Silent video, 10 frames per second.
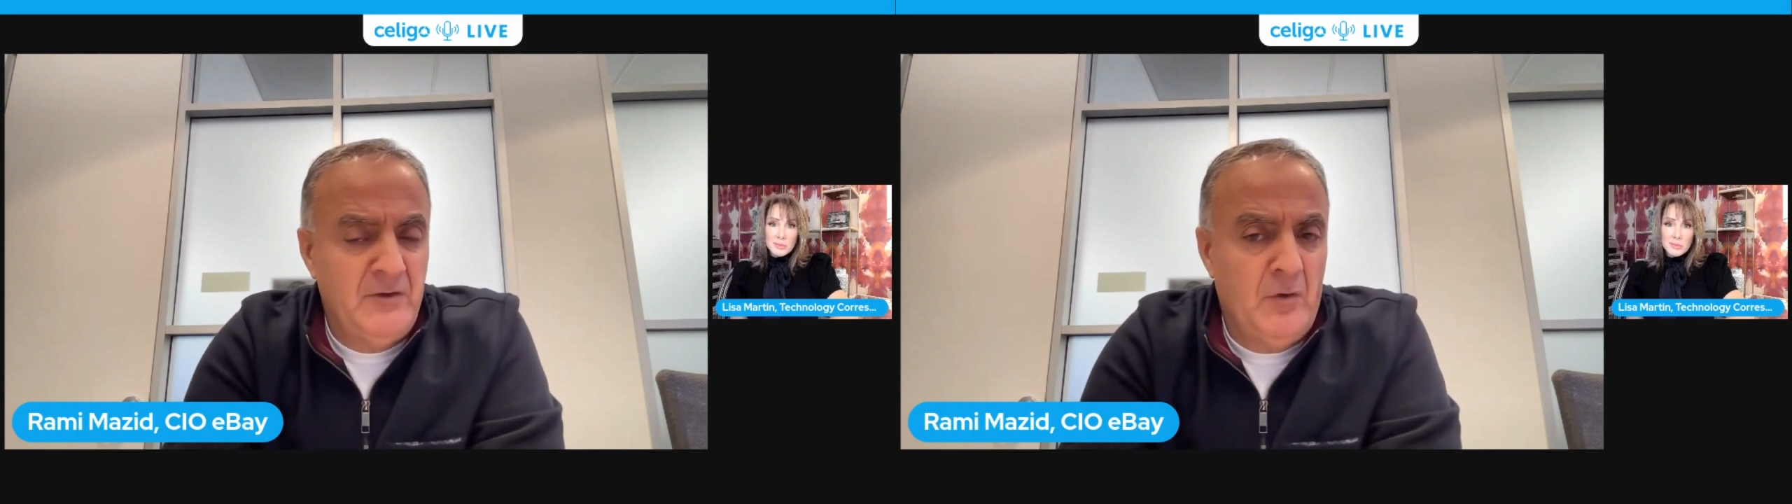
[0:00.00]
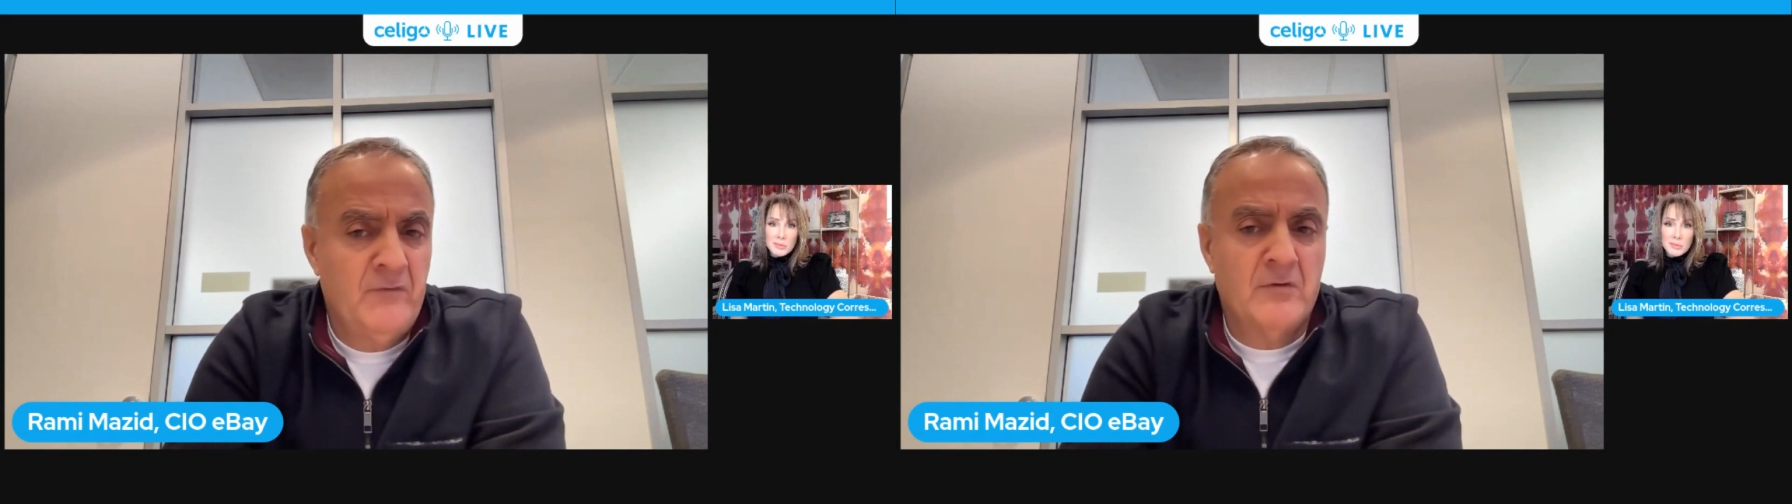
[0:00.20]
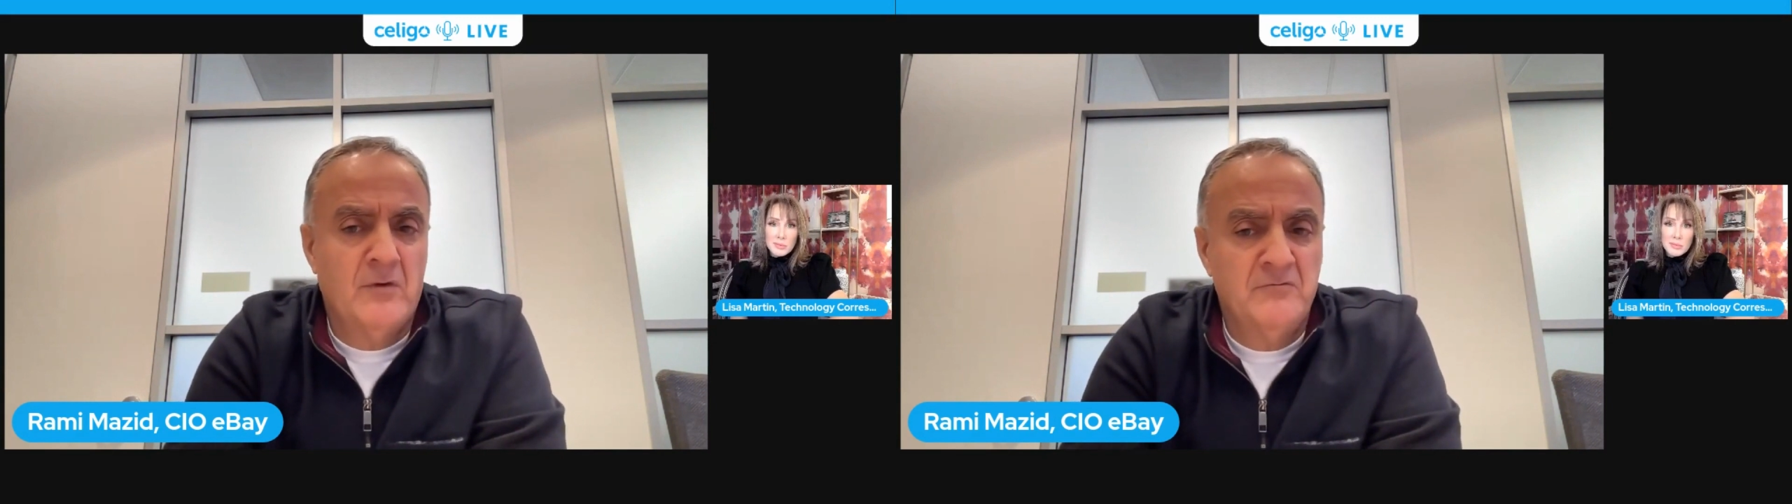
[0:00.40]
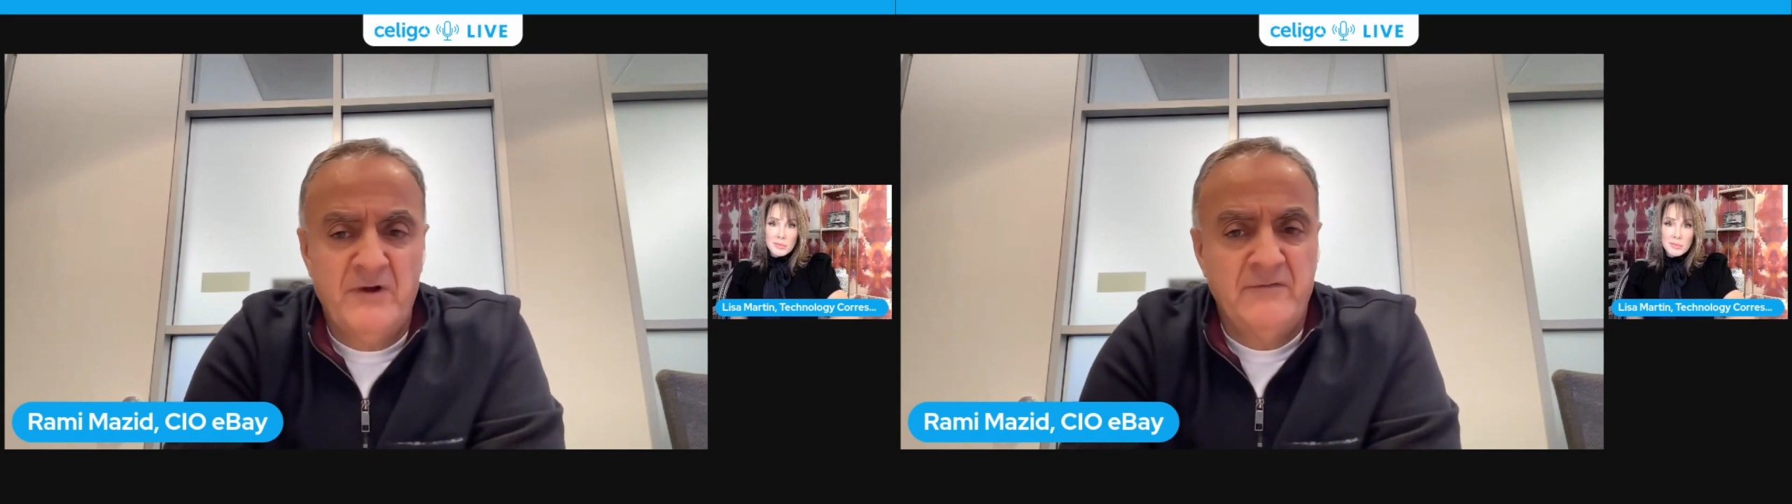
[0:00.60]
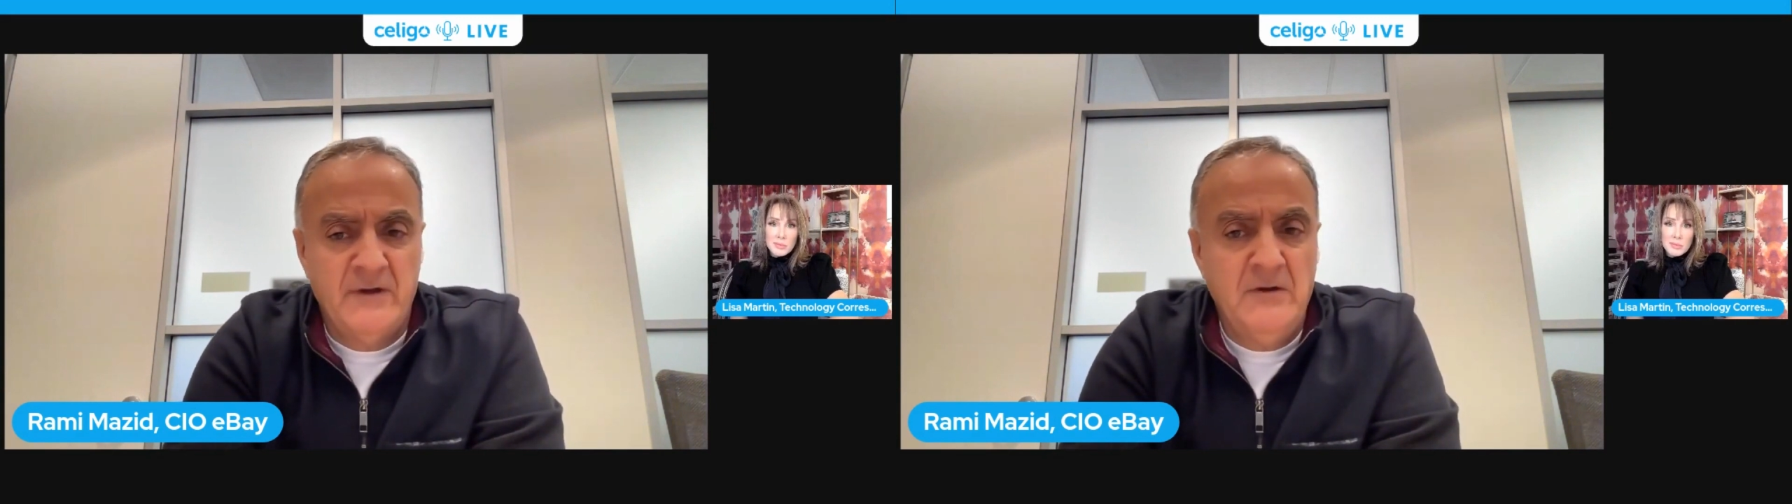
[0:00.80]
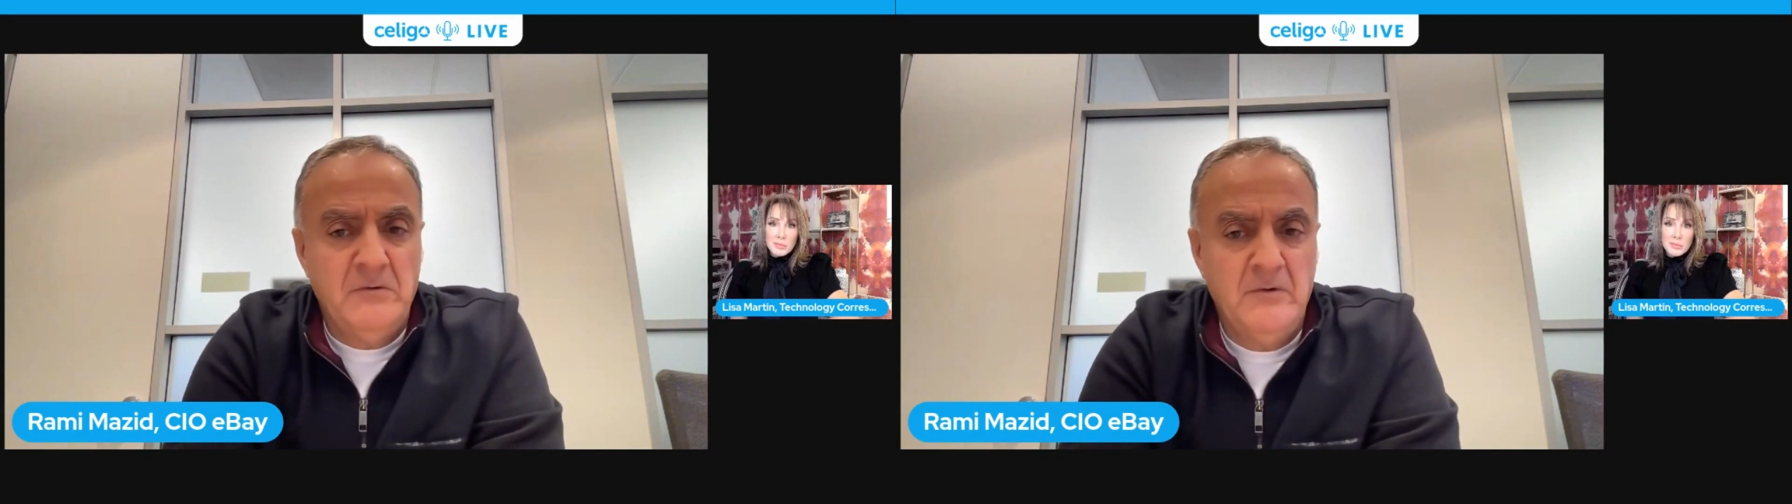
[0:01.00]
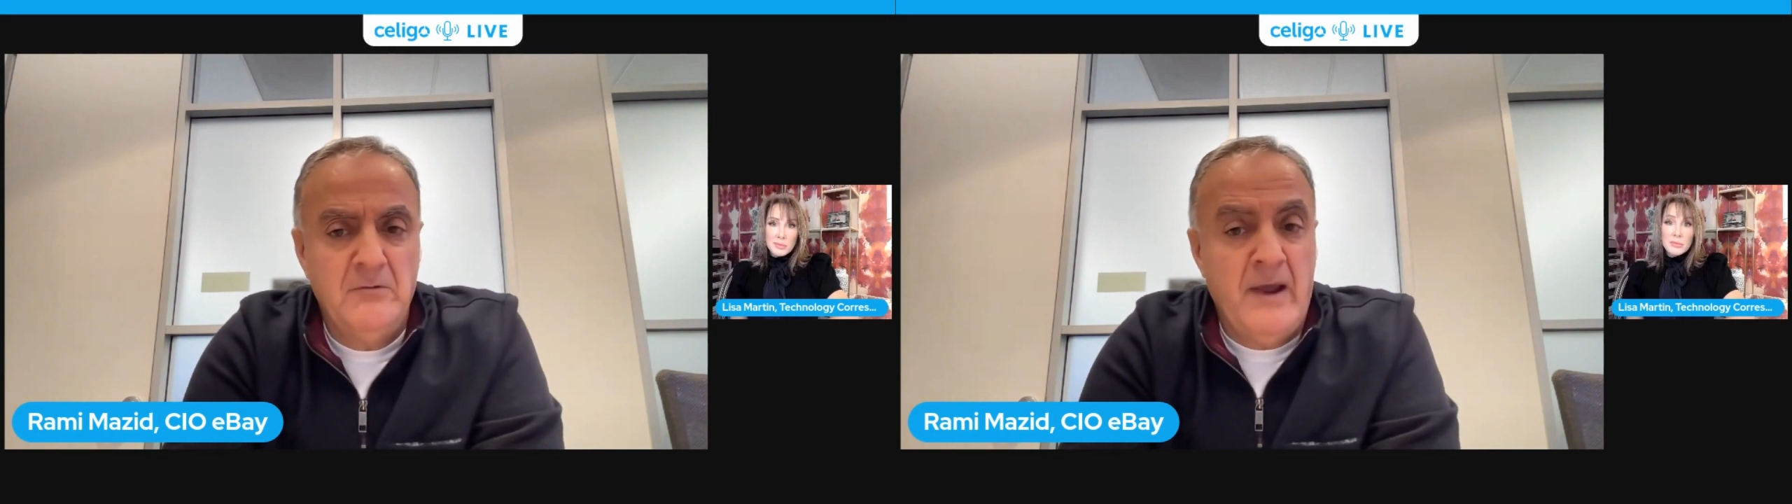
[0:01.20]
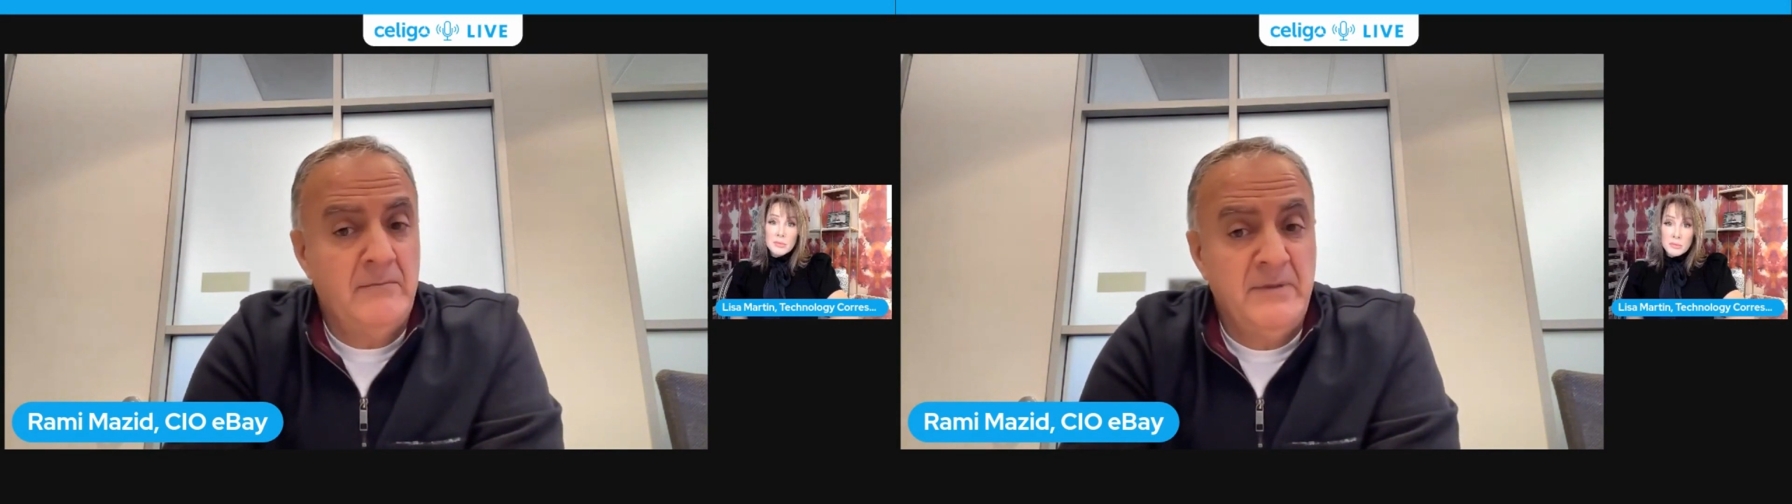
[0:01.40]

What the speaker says: overall revenue, right?